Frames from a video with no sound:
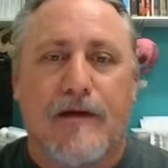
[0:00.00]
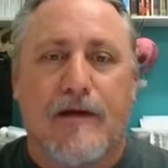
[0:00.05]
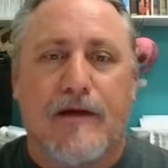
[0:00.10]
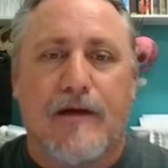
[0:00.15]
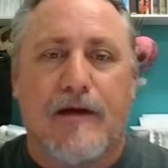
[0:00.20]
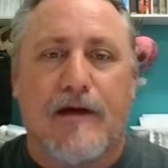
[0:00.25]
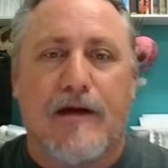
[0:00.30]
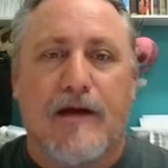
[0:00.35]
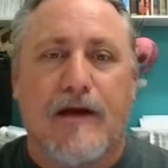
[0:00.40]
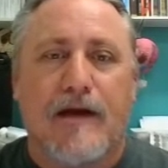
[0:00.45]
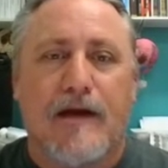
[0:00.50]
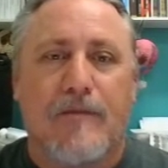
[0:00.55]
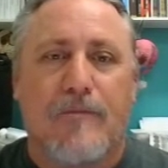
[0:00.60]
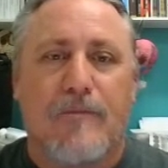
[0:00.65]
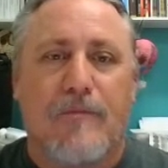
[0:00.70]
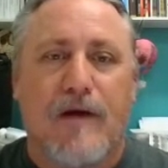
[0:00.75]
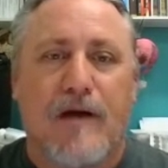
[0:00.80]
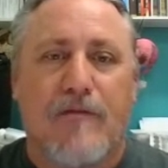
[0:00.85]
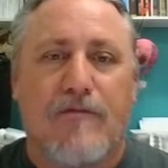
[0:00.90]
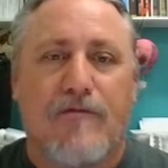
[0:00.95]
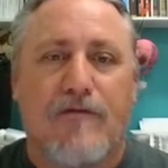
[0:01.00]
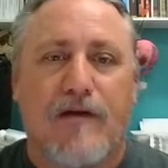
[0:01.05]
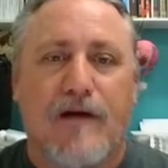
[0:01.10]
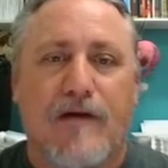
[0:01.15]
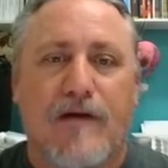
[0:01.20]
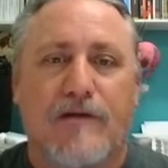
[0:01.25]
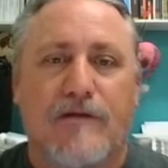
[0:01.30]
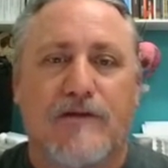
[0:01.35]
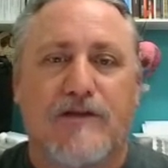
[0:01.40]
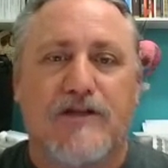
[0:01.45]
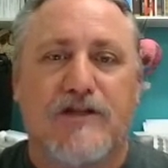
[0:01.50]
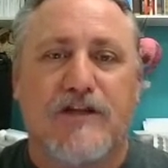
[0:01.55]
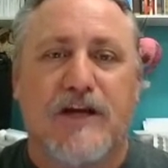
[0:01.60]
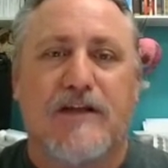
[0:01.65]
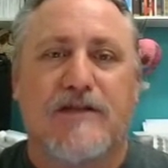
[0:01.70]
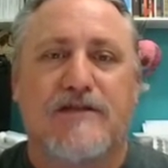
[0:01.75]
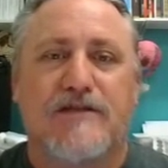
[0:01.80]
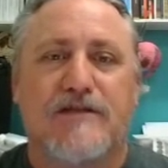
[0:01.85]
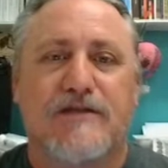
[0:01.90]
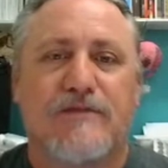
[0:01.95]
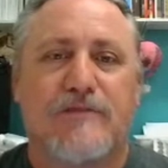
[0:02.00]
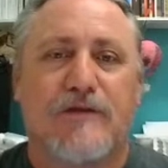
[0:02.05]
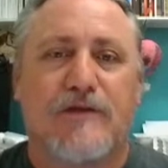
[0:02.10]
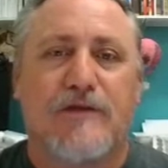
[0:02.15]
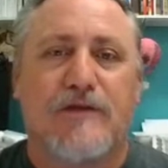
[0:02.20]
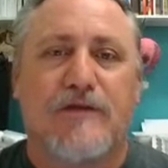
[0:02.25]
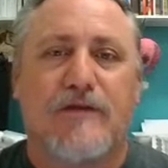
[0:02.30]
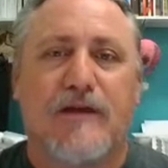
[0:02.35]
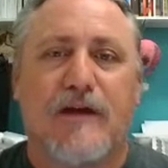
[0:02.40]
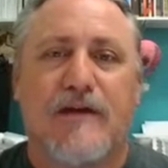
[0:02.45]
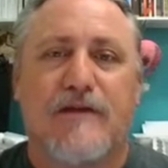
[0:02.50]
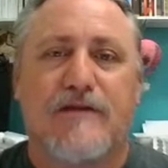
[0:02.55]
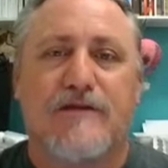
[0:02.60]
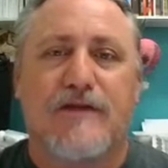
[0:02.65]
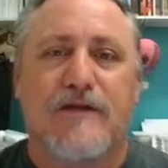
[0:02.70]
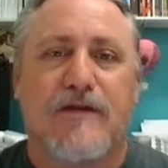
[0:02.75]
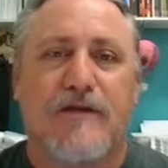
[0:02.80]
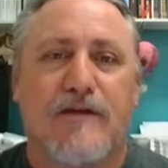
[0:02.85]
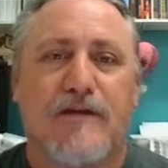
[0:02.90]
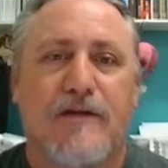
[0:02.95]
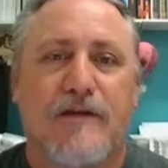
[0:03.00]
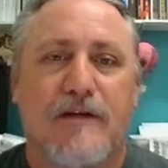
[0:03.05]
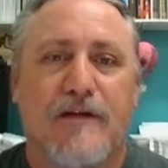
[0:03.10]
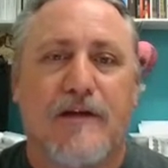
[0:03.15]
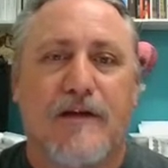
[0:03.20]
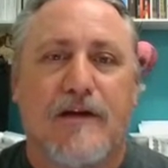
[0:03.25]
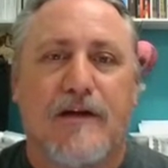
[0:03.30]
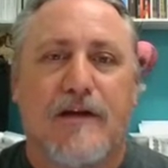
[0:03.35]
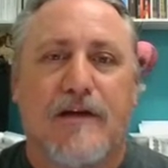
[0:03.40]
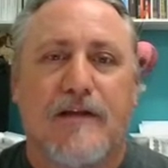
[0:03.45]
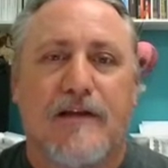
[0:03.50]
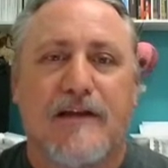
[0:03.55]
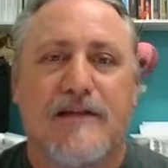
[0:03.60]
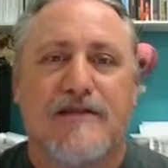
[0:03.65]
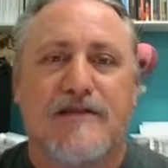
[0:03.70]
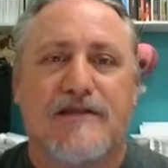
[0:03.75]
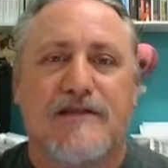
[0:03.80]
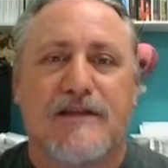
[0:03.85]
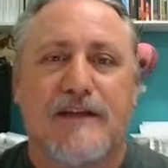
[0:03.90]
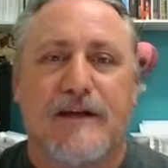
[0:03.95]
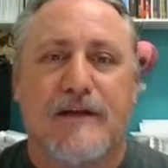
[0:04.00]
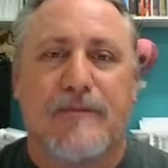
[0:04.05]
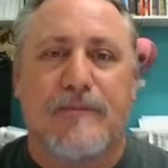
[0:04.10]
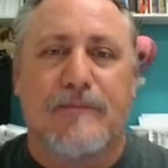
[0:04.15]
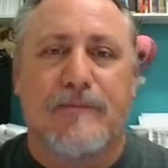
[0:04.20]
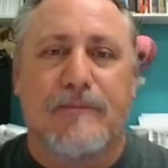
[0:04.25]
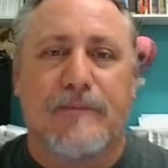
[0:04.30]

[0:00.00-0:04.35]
and get my final chest with you guys on. Let's see.